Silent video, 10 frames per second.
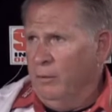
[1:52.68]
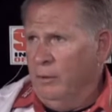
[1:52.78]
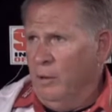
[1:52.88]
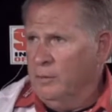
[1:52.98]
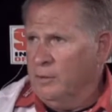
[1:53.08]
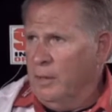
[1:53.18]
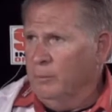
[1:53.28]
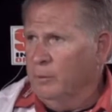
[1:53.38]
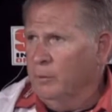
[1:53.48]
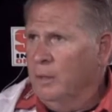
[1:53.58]
long time,
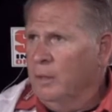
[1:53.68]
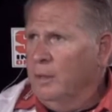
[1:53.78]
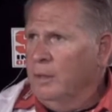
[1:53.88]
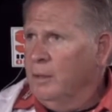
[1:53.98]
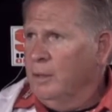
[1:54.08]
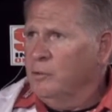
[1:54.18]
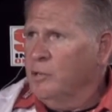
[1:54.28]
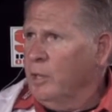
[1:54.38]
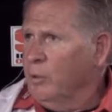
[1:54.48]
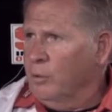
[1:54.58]
Lou. Uh,
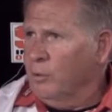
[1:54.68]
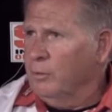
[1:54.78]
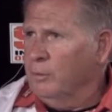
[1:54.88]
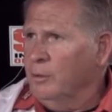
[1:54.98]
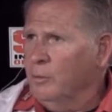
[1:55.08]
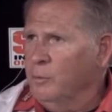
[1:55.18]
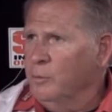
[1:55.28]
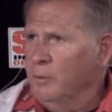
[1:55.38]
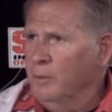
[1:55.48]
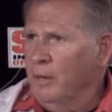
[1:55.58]
Checker, you know, you've
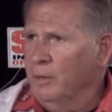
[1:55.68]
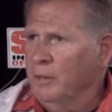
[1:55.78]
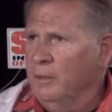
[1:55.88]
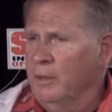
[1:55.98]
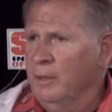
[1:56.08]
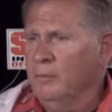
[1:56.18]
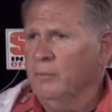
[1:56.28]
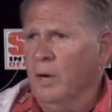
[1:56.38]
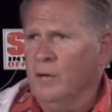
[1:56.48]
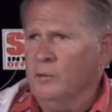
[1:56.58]
been around, and uh,
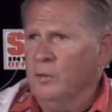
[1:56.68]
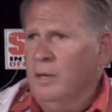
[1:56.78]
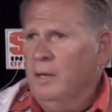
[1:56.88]
Roger,